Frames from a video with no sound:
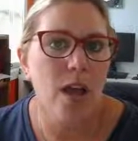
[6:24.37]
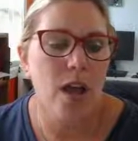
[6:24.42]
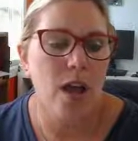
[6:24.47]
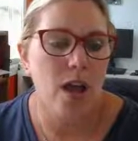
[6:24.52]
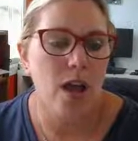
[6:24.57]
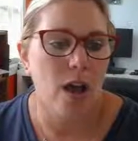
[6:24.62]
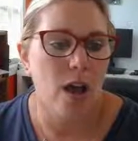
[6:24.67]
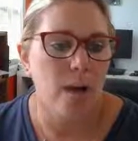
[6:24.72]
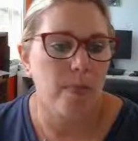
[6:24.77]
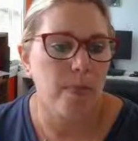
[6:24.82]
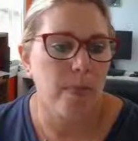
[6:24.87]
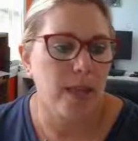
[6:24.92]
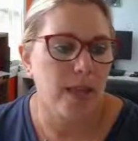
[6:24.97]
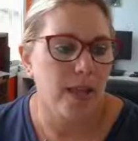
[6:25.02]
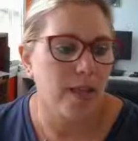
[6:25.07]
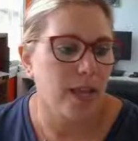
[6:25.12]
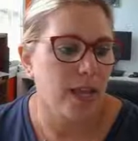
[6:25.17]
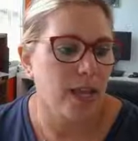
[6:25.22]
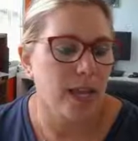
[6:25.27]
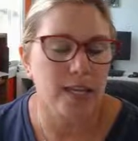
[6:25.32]
Um, and
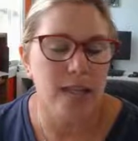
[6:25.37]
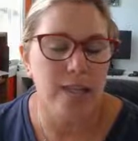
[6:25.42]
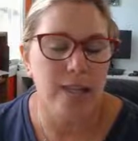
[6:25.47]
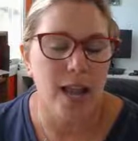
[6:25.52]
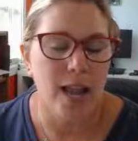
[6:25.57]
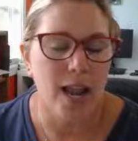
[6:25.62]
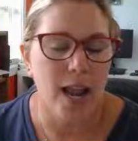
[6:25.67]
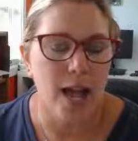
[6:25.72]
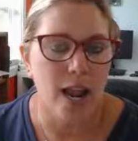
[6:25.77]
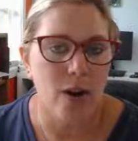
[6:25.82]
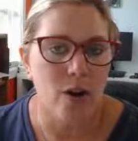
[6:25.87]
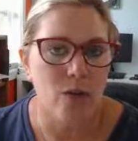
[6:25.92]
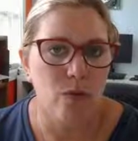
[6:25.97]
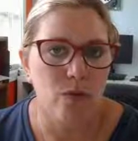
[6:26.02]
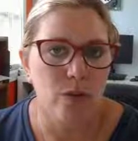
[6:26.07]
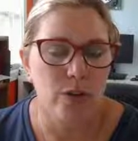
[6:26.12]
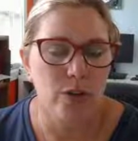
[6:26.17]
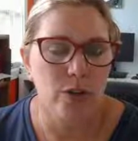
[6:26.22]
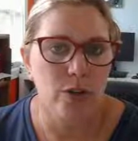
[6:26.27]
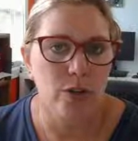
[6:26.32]
like I said, head
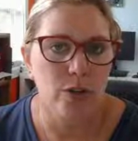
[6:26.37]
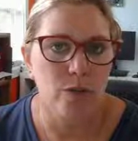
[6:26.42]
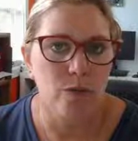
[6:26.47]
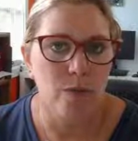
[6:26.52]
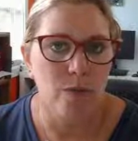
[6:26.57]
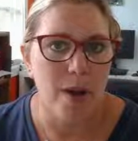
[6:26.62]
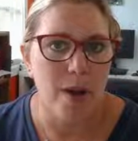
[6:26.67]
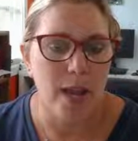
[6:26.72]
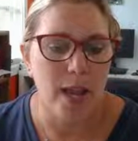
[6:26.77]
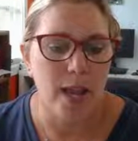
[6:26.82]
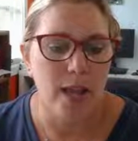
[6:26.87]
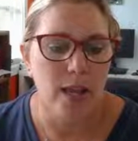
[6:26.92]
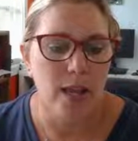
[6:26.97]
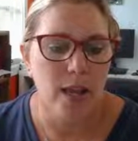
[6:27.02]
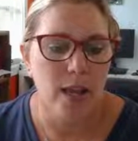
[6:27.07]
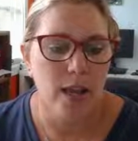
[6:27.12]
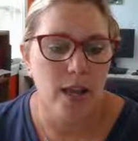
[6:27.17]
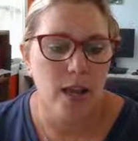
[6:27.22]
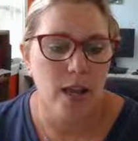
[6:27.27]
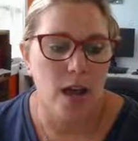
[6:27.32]
over to my
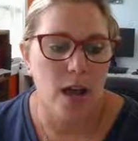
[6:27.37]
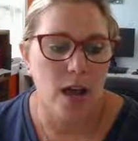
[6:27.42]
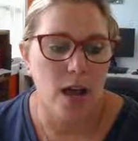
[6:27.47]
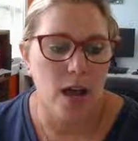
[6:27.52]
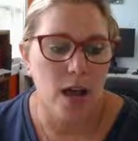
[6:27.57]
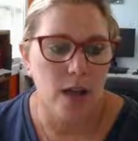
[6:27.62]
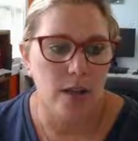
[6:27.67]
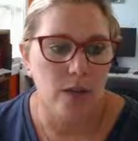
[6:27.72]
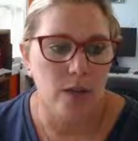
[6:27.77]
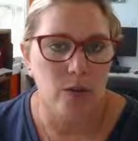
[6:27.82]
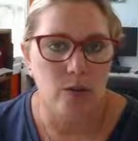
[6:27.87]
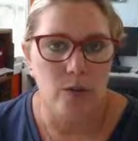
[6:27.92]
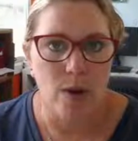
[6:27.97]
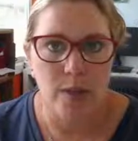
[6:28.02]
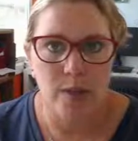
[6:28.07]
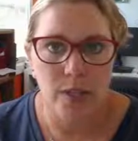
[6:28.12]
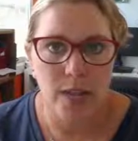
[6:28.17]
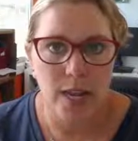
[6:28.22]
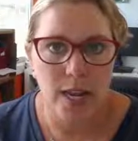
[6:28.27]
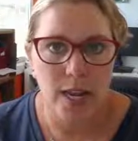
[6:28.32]
uh, to the
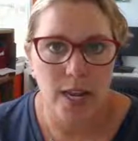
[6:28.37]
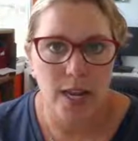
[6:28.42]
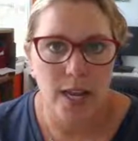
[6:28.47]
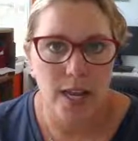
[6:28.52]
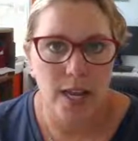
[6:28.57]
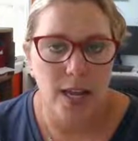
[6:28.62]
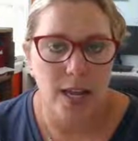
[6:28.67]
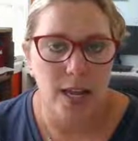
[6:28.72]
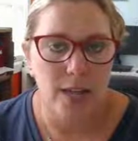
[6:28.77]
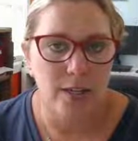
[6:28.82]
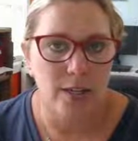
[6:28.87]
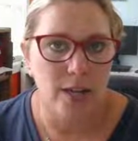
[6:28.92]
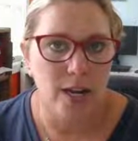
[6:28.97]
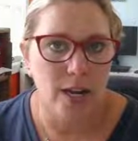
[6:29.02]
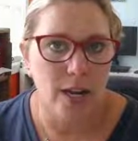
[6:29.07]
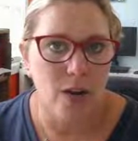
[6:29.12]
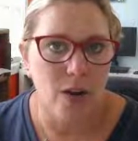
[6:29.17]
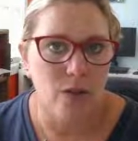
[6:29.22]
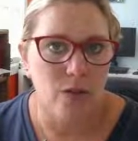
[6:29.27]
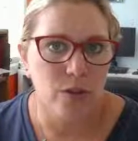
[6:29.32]
website and check
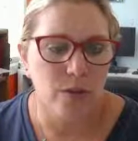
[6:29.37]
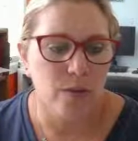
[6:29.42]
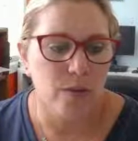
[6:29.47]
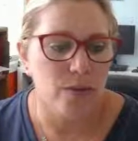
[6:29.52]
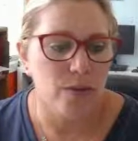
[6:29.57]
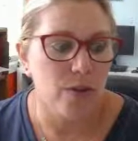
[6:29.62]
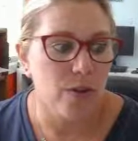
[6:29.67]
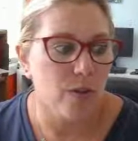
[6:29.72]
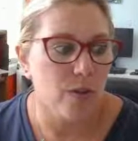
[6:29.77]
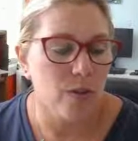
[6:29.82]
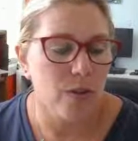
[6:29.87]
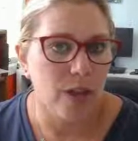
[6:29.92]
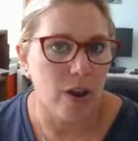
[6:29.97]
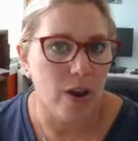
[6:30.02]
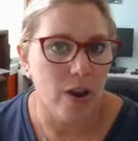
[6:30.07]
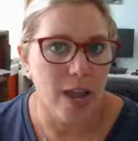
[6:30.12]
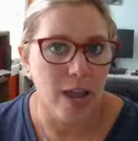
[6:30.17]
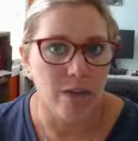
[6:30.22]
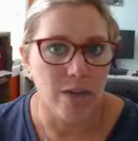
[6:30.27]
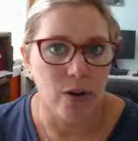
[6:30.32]
out the review. There I
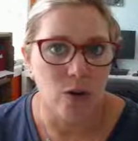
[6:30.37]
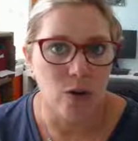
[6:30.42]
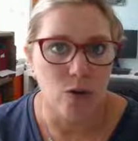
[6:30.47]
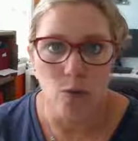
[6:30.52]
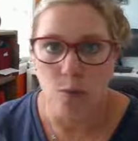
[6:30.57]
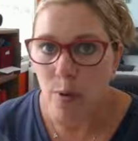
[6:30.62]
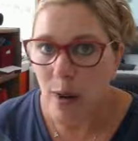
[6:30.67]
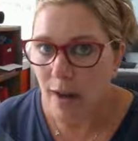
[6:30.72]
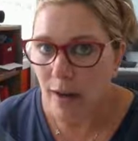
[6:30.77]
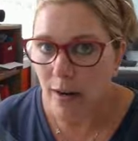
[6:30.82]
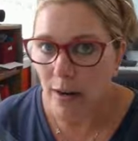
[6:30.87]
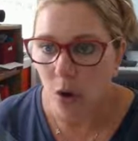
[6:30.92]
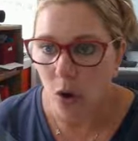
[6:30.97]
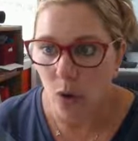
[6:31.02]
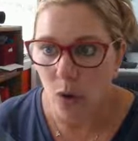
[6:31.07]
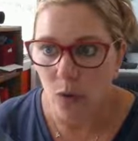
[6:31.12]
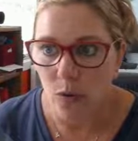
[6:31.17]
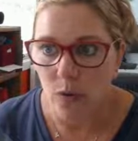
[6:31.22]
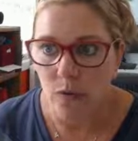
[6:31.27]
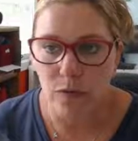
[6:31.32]
have a coupon
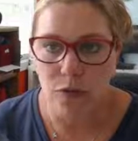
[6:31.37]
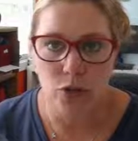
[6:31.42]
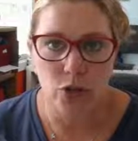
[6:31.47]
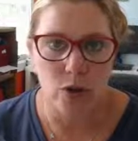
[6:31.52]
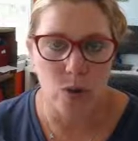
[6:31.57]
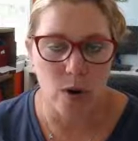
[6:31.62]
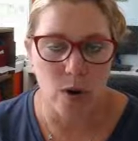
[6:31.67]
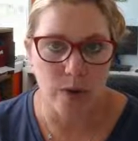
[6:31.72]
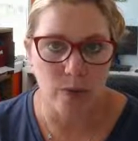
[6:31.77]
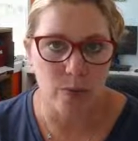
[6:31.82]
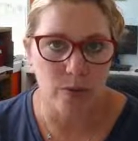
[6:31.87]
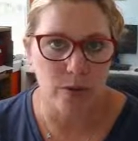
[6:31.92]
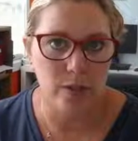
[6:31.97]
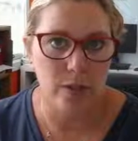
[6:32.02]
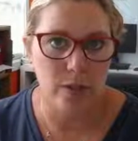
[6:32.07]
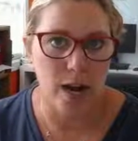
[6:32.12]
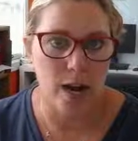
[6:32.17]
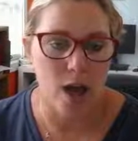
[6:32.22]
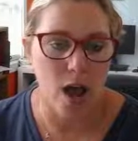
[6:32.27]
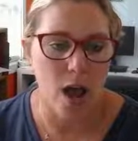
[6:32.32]
code for
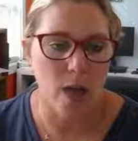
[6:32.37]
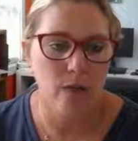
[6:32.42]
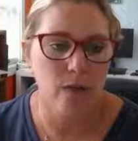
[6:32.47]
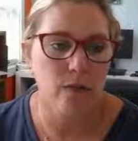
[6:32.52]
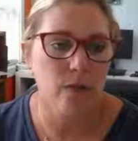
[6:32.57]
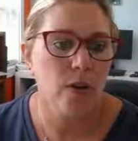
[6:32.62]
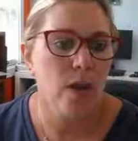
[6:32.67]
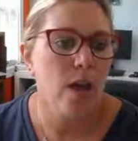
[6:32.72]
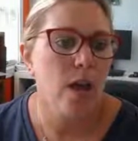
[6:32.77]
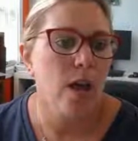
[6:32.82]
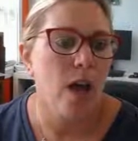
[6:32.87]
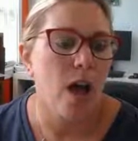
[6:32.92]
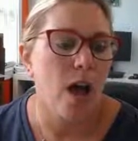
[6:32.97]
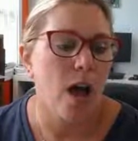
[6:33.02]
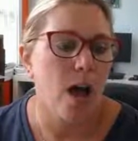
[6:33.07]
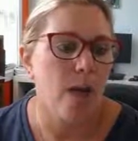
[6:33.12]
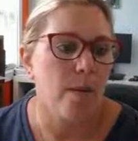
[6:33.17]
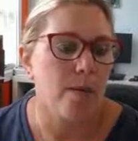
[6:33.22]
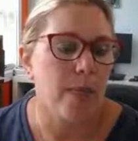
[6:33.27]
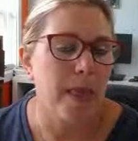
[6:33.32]
20% off,
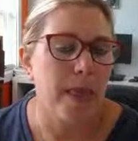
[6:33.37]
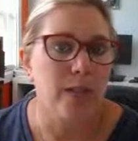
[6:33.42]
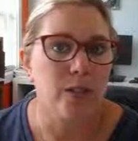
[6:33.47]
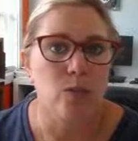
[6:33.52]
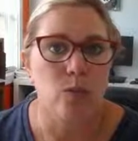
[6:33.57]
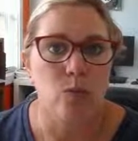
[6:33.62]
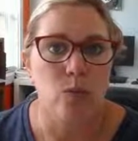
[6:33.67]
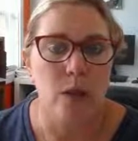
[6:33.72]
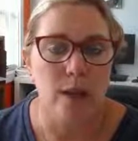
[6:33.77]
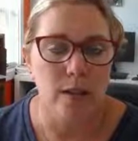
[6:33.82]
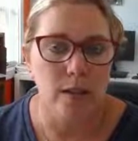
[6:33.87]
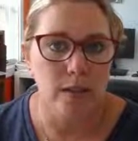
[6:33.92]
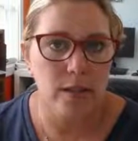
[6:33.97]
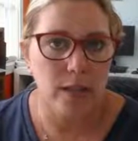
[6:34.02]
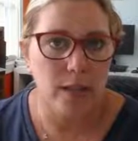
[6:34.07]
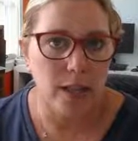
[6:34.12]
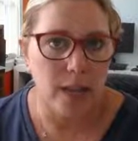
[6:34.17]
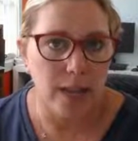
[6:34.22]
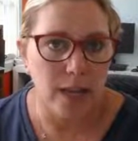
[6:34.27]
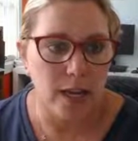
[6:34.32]
um, as well as a
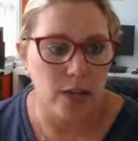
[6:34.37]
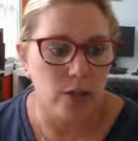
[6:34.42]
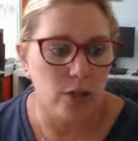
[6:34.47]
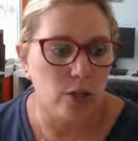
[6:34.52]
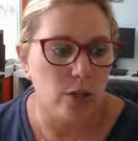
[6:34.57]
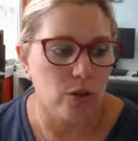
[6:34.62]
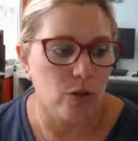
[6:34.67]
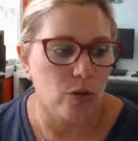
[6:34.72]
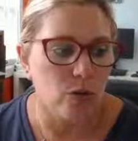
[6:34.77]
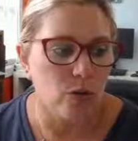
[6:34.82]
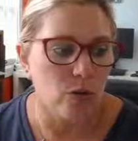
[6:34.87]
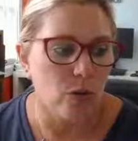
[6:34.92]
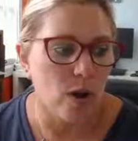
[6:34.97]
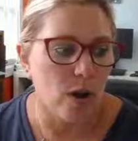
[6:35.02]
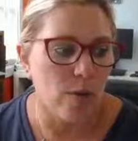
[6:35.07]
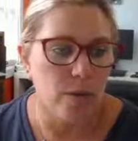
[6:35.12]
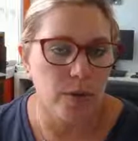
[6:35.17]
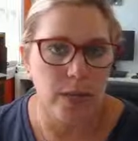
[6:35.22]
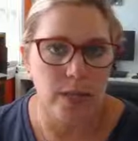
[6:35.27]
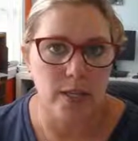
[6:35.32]
link to a
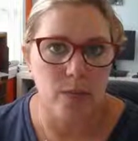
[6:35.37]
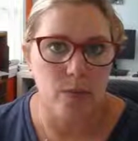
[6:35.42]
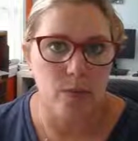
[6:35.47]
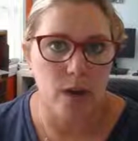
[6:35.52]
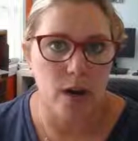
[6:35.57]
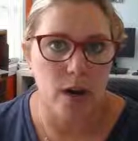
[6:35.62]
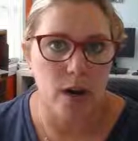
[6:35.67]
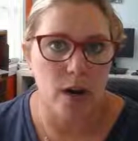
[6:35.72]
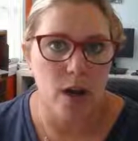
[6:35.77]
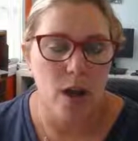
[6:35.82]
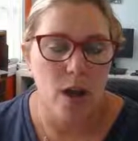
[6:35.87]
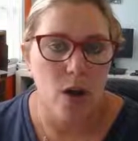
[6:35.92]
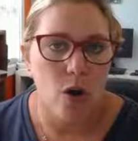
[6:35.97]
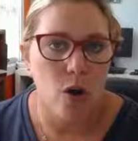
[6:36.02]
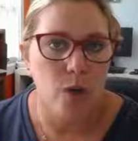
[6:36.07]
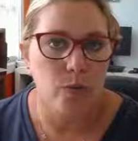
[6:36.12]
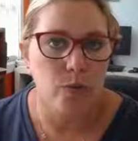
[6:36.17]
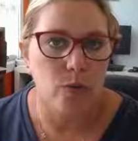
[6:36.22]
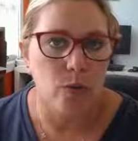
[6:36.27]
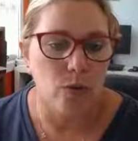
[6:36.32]
place where
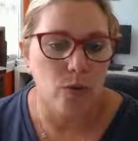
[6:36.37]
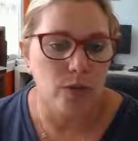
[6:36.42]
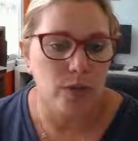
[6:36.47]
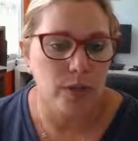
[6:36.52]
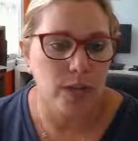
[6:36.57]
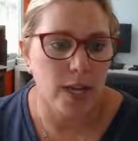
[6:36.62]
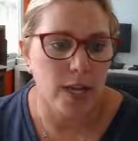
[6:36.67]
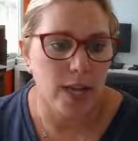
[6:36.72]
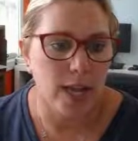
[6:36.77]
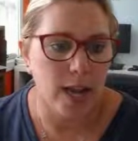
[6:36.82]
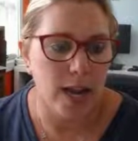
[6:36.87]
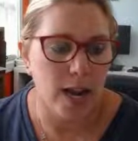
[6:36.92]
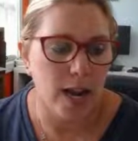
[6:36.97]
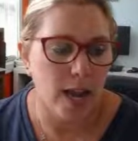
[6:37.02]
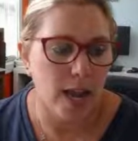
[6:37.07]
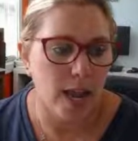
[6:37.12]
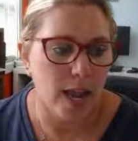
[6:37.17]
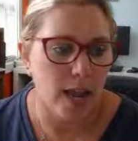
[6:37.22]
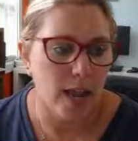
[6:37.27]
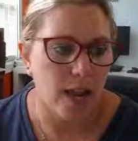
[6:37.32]
homeschoolers can get
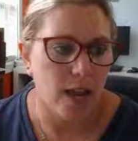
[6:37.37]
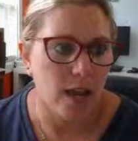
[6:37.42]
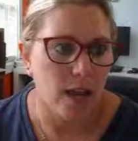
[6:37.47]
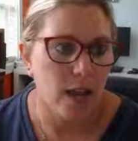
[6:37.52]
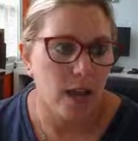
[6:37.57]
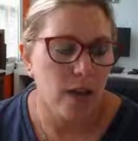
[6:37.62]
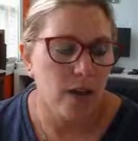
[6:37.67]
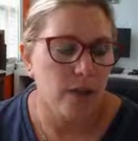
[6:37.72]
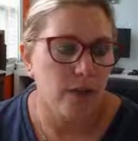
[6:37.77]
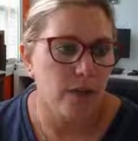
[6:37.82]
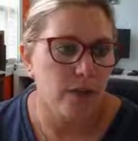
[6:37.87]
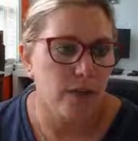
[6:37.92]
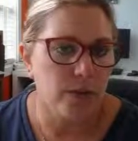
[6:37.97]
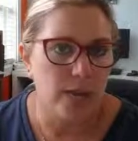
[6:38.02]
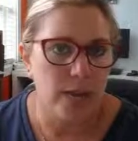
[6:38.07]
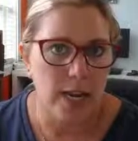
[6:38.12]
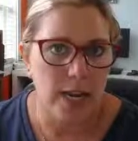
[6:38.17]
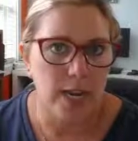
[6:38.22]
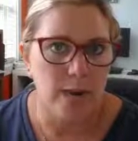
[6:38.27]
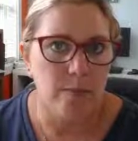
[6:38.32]
a
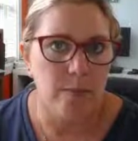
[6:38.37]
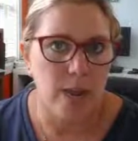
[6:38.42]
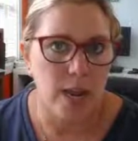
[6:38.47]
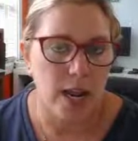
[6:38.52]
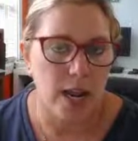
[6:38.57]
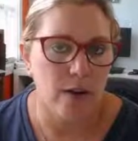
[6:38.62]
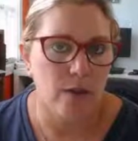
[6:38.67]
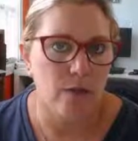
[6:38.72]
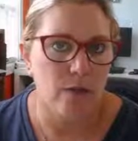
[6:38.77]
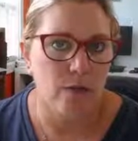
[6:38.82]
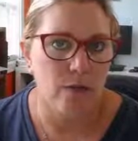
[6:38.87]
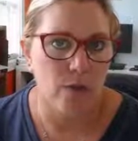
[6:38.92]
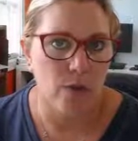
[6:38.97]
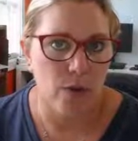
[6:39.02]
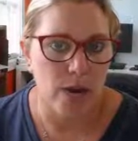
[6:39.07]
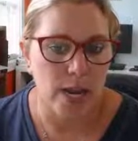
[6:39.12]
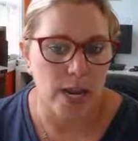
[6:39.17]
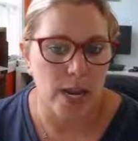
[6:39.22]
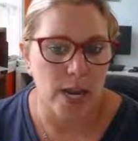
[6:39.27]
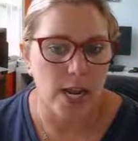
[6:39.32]
15 minute
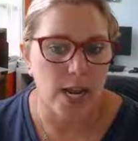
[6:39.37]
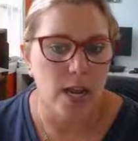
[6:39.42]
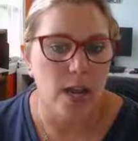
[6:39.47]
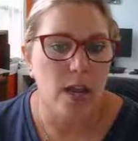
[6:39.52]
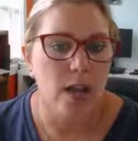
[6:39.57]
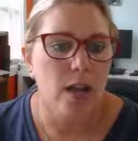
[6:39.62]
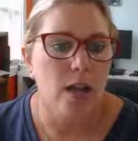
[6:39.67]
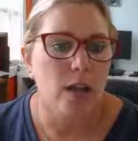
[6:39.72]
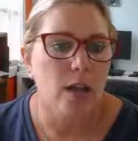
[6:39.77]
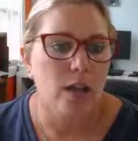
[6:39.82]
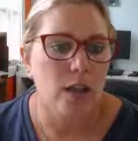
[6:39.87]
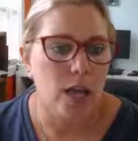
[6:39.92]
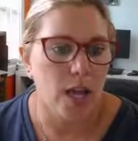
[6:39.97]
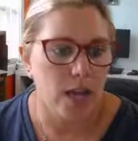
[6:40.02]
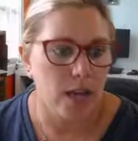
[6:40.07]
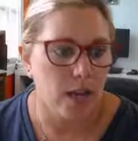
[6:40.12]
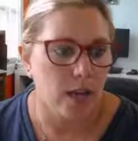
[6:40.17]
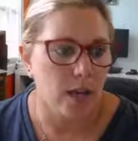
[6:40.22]
free like